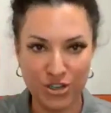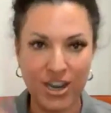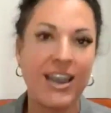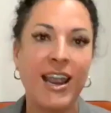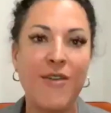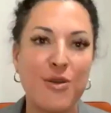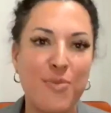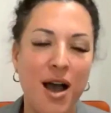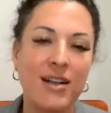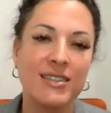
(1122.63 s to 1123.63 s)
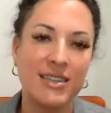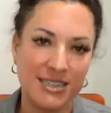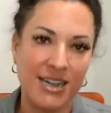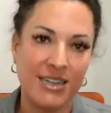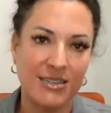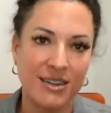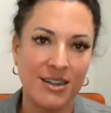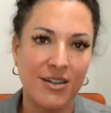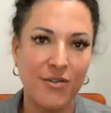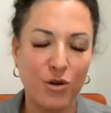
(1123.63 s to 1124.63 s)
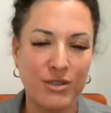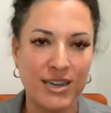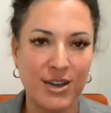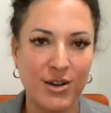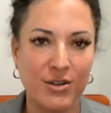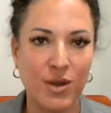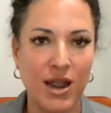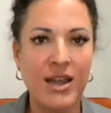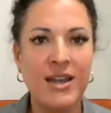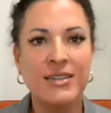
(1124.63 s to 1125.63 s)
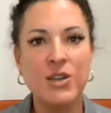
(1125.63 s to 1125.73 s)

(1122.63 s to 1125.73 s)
we're checking every box and it takes 14 years, right?